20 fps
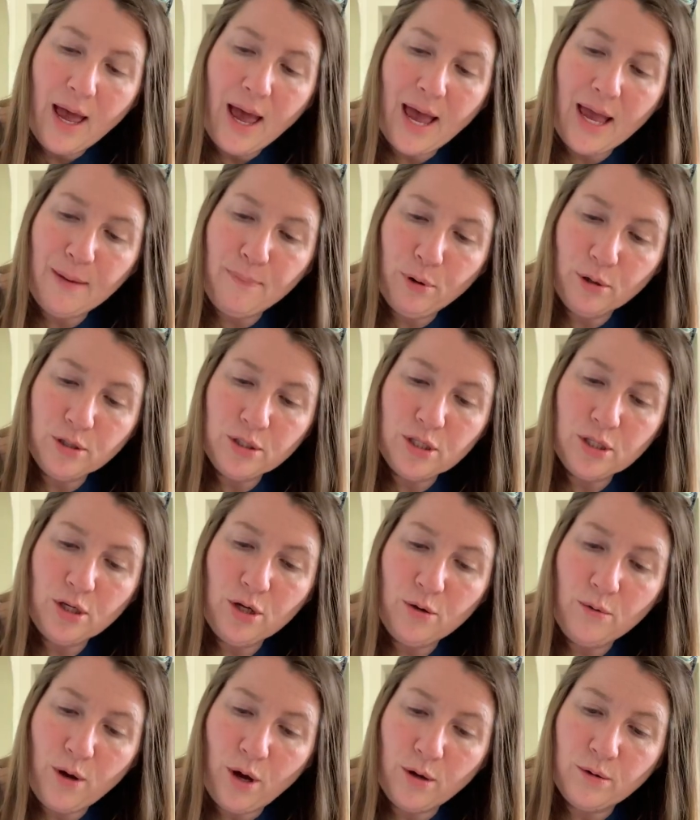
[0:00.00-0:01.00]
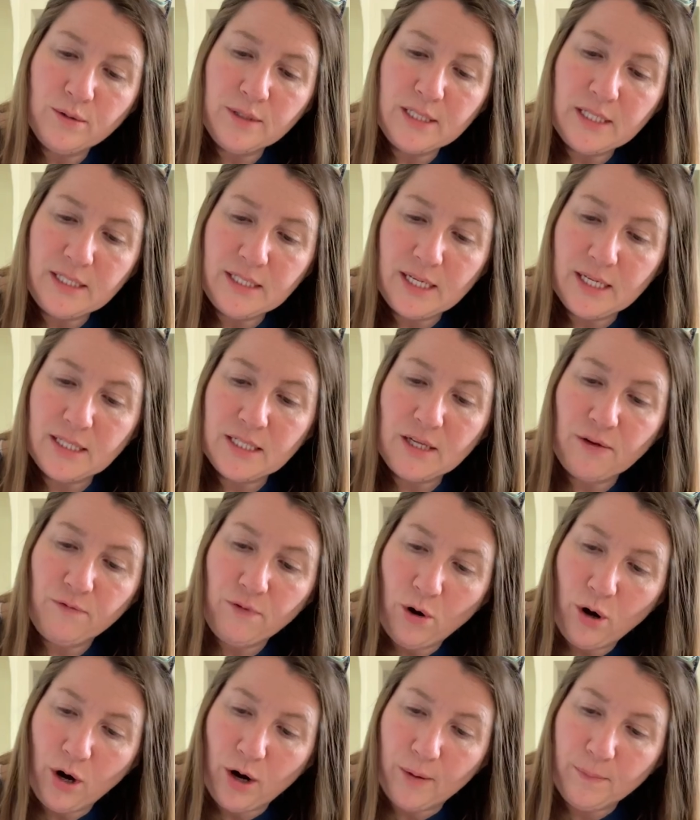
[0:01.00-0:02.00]
a person who owns and tends a
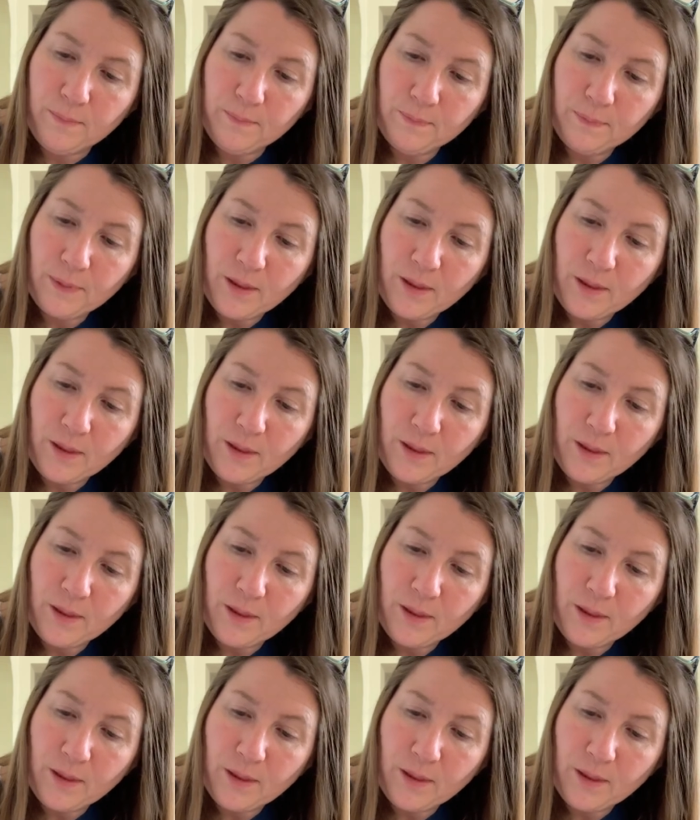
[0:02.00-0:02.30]
farm.